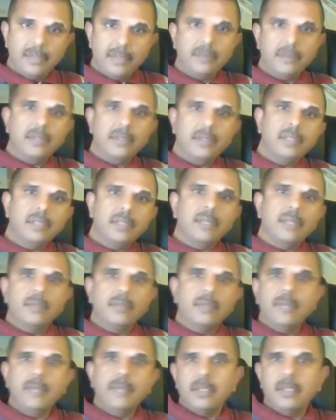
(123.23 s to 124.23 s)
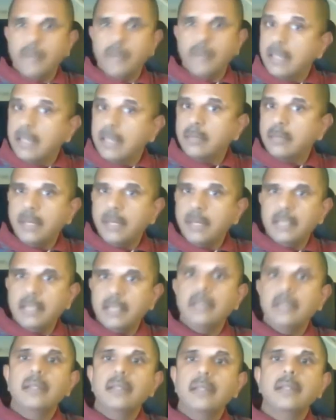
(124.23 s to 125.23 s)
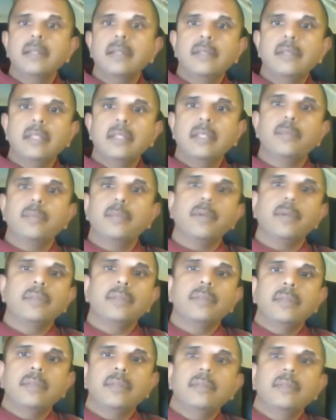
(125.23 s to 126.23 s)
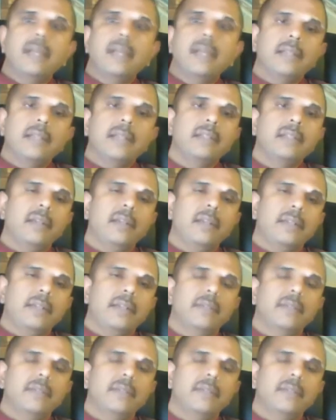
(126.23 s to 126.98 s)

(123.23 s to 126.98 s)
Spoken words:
is governed by the mind and body that the person has inherited.